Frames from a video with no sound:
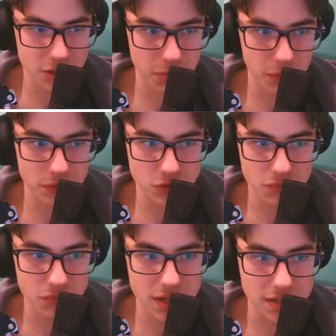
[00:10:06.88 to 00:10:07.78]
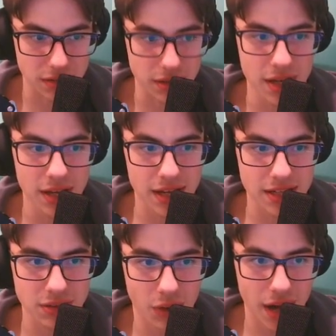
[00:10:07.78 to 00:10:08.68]
but for some reason he's
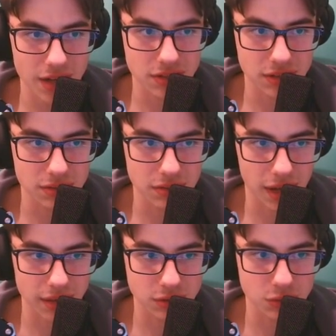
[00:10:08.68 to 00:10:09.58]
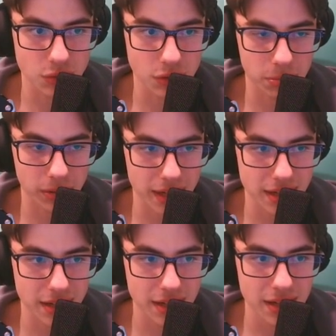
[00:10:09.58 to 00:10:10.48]
not actually like too good at playing
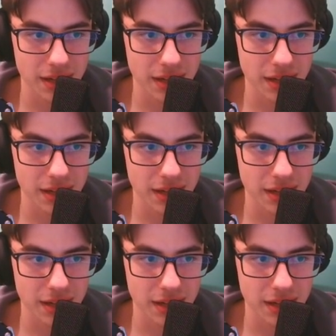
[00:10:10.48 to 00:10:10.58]
it.